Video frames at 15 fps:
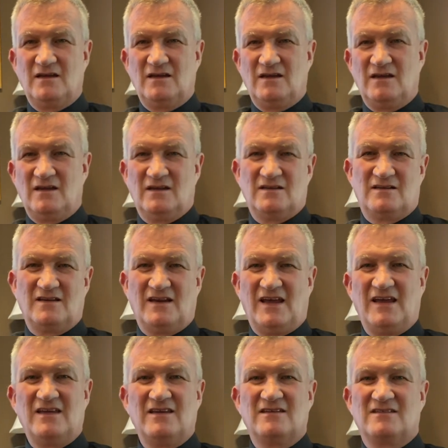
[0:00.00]
In
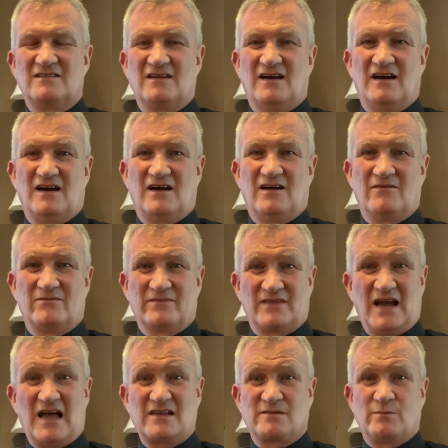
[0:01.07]
today's
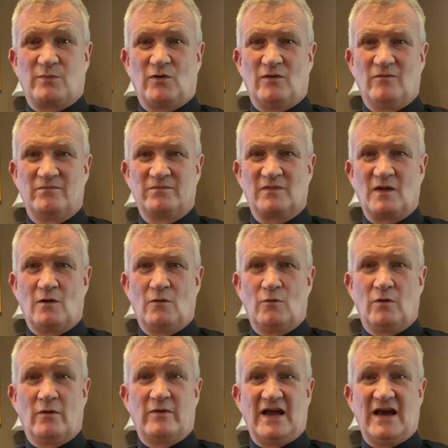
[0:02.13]
gospel,
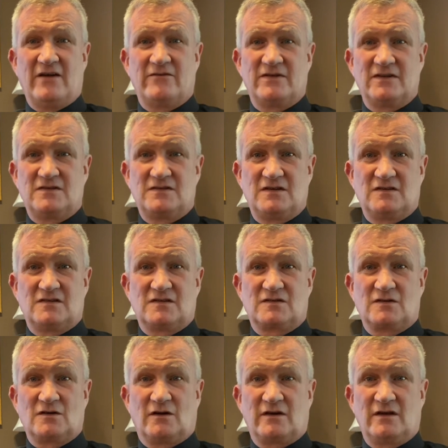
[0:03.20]
what we have is Jesus
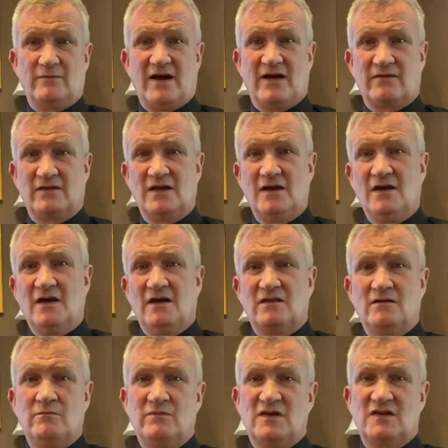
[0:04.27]
talking about the
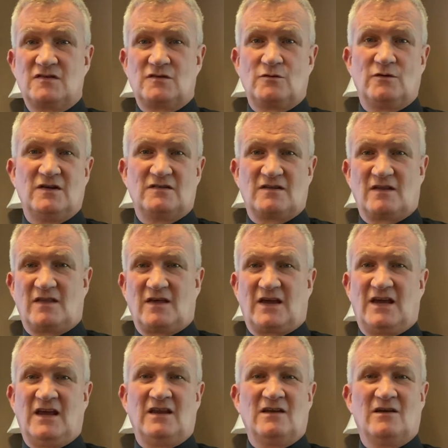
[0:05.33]
mysteries of the
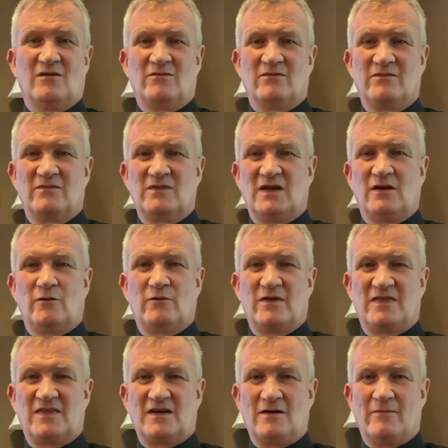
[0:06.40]
kingdom. We
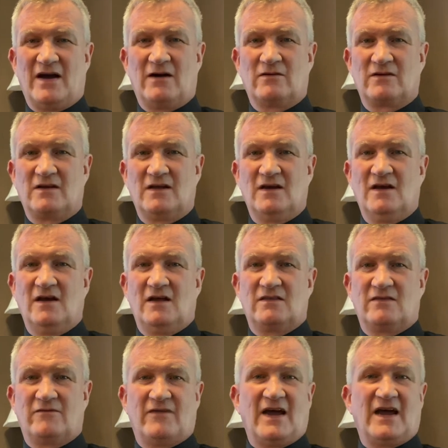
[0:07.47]
think about
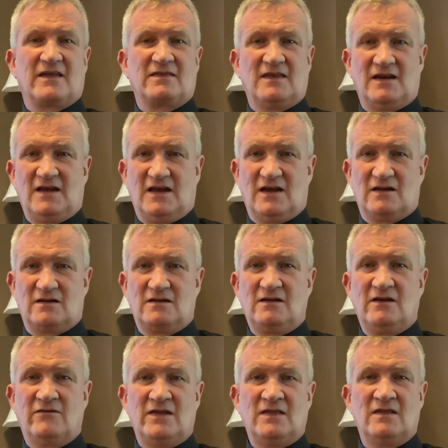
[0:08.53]
the fact that he had
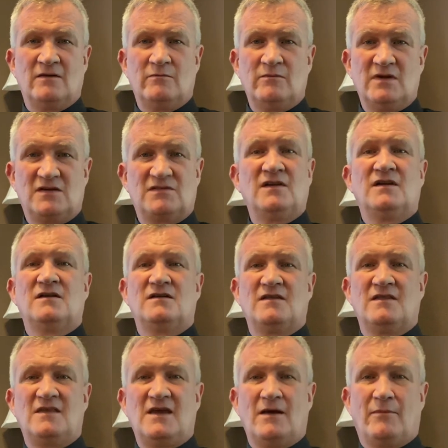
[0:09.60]
given the mission to
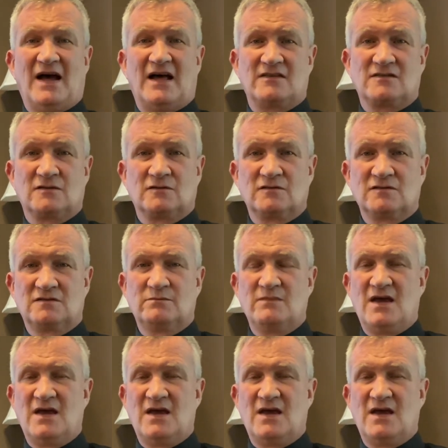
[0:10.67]
the apostles.